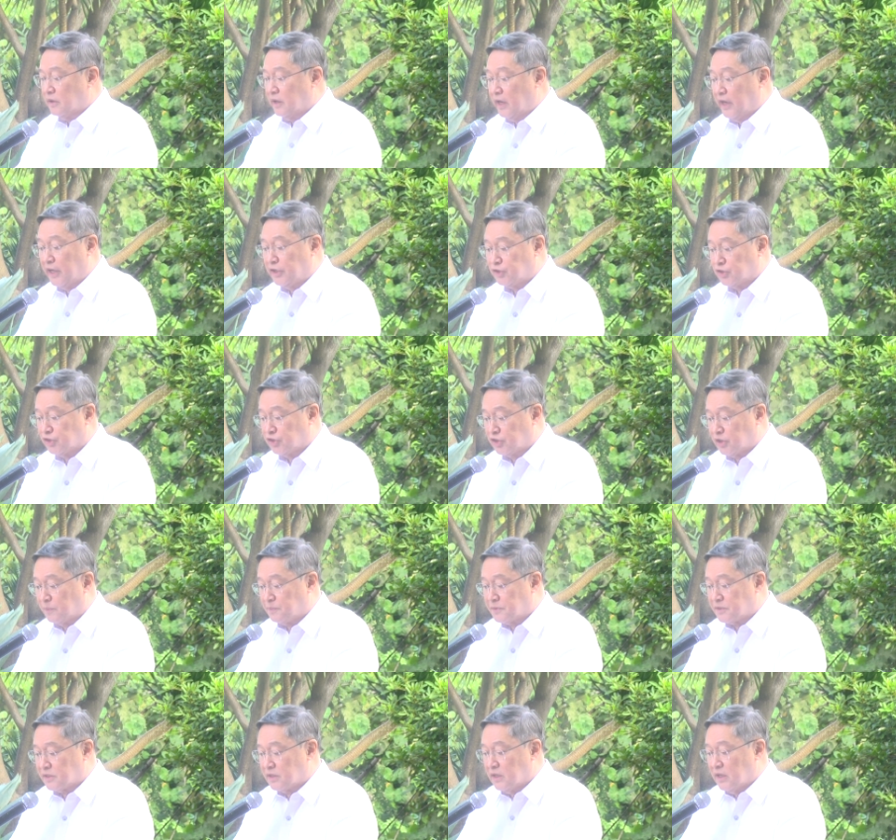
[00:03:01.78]

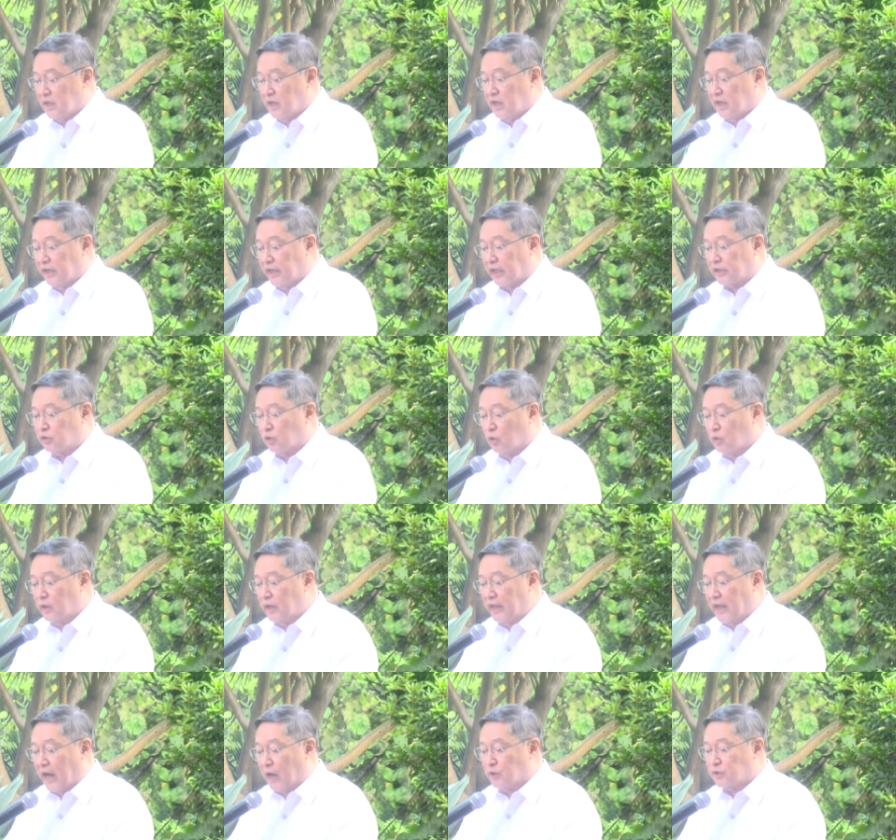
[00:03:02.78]
relationships, not
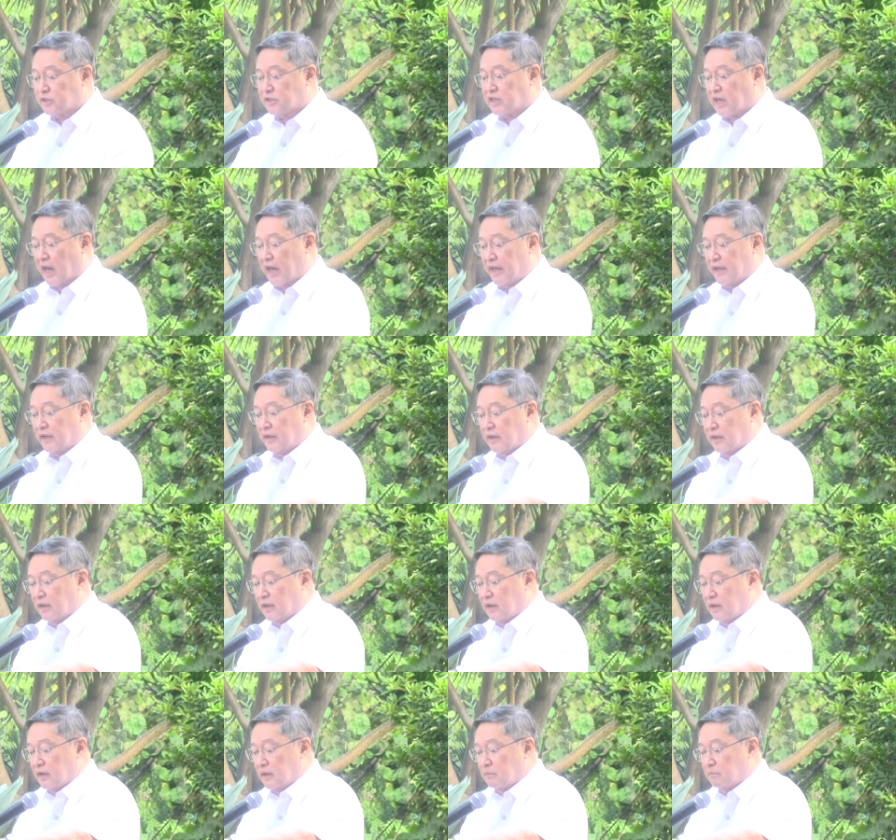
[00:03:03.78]
only outside,
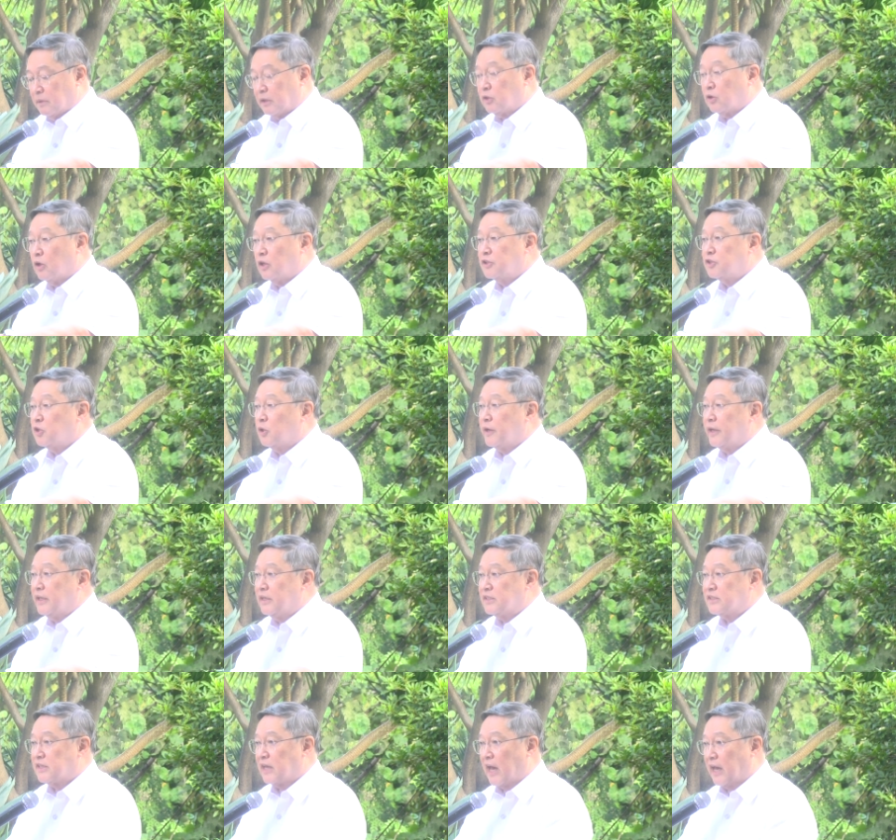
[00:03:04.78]
but also
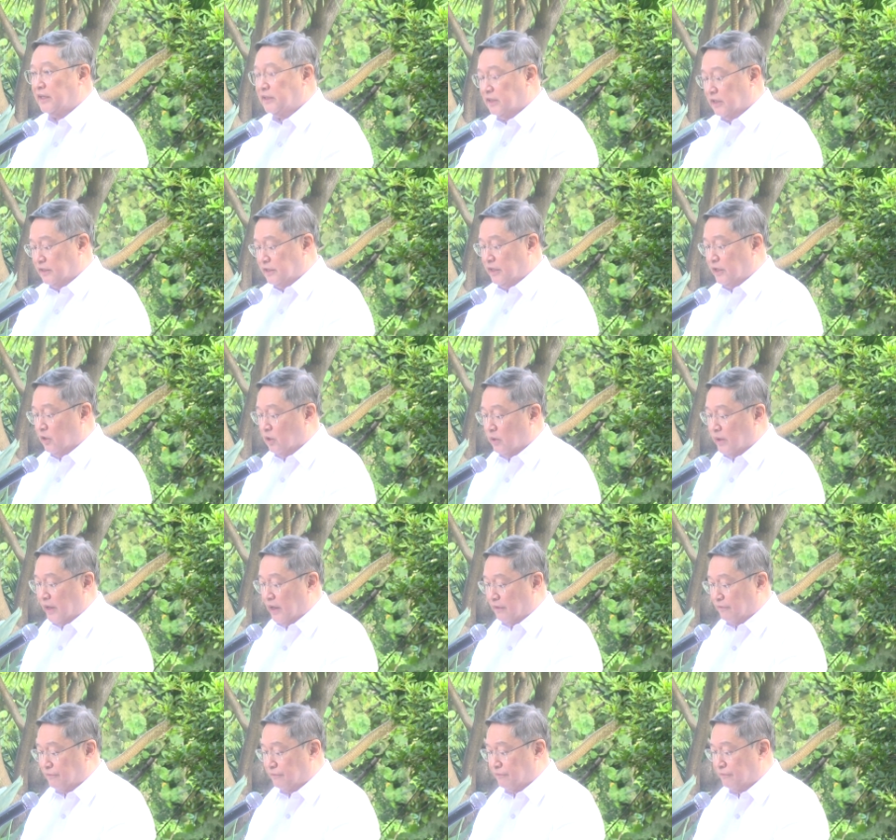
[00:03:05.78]
inside the
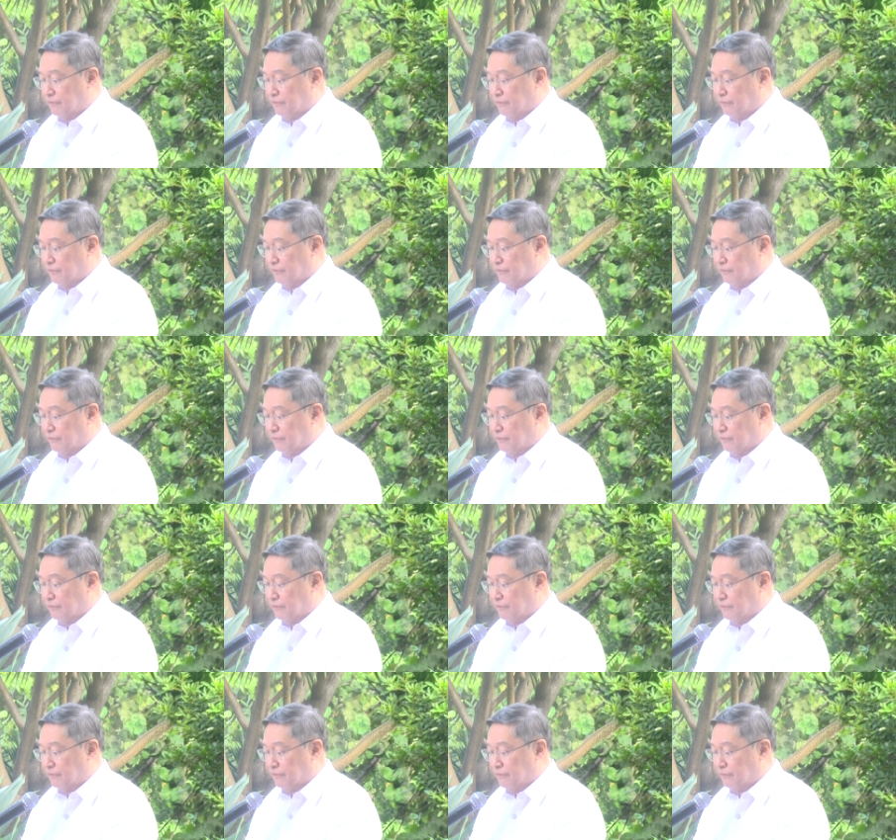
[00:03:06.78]
DOF.